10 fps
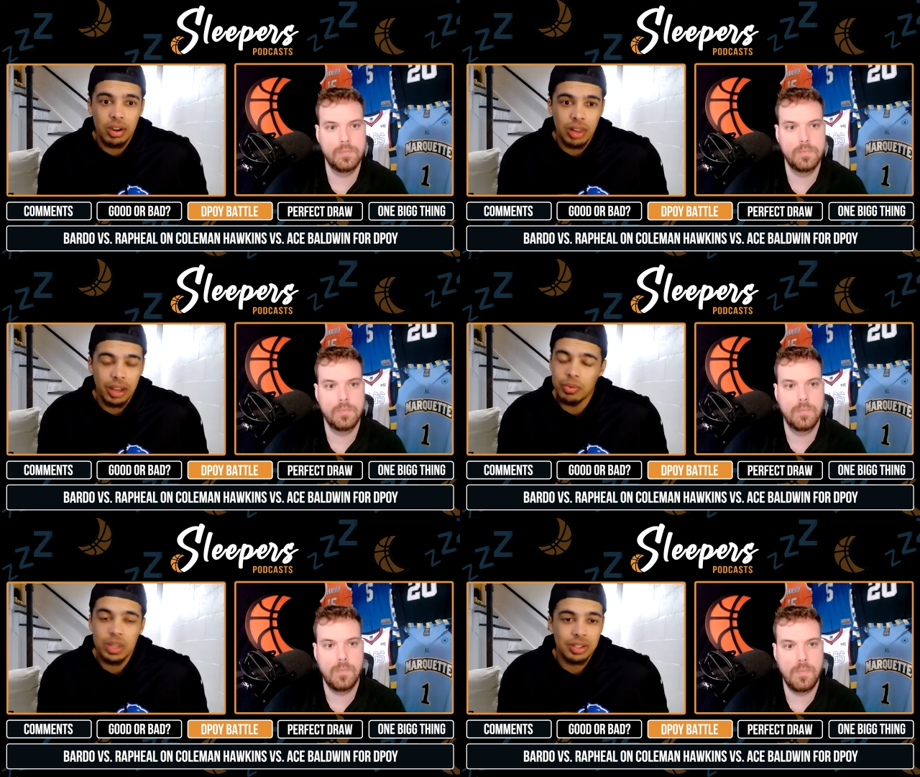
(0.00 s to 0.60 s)
Speaker 1: Like
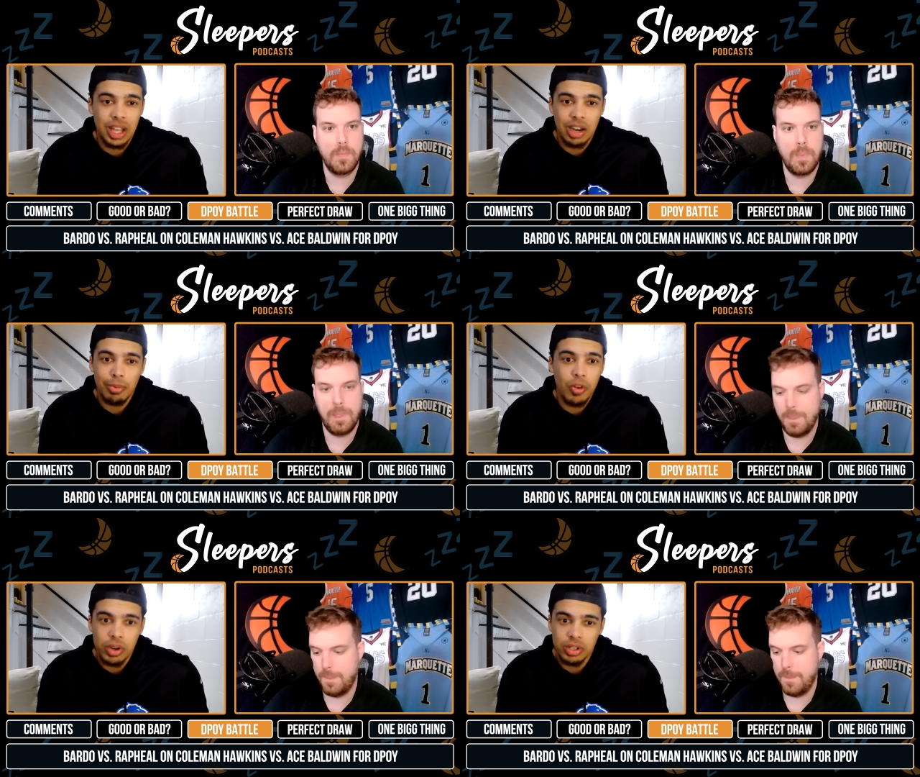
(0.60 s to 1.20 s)
we stated
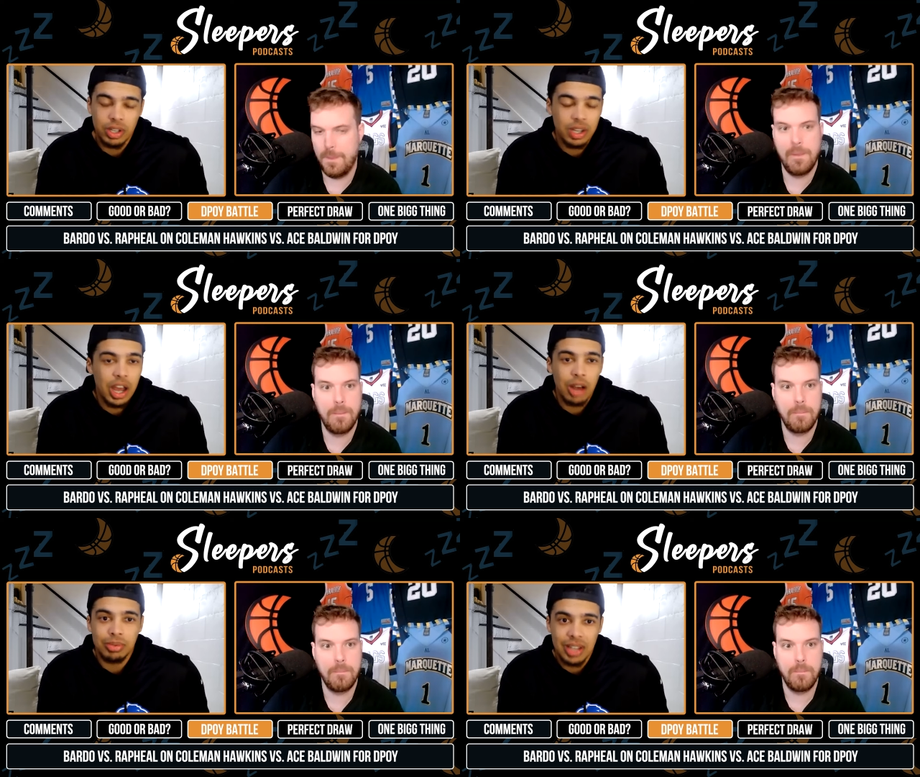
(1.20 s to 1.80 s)
before, he's a good
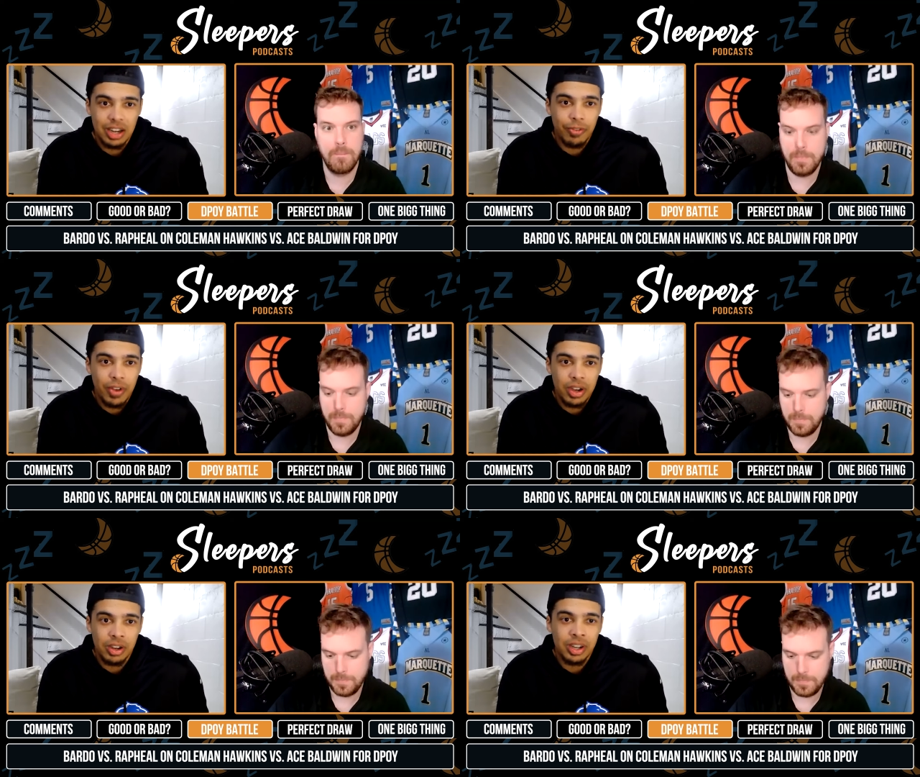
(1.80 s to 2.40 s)
help side
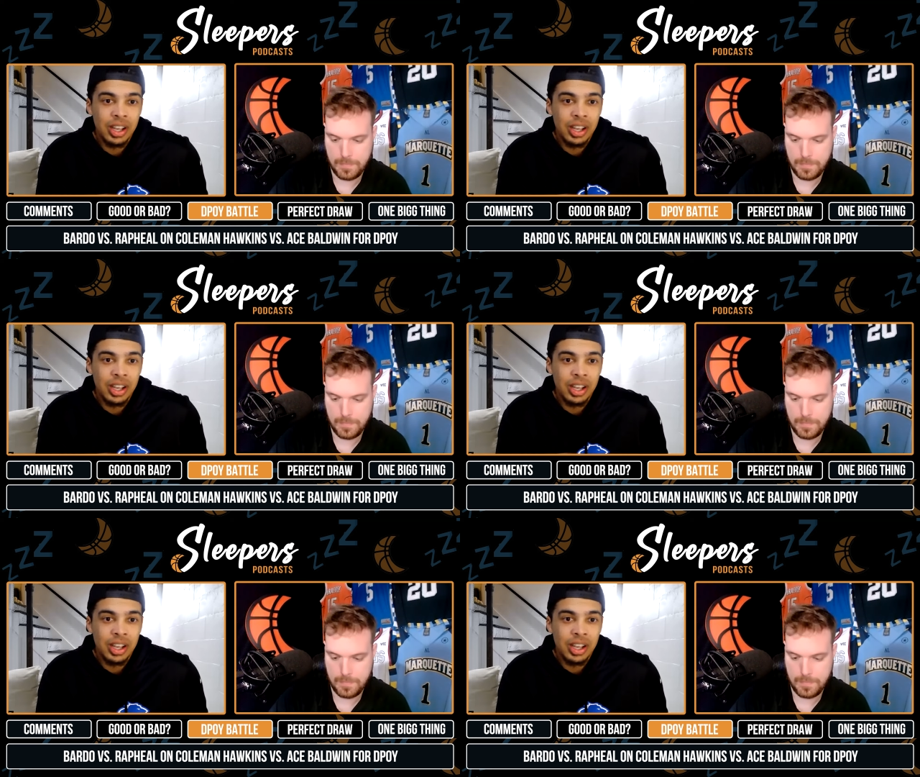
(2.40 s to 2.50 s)
defender.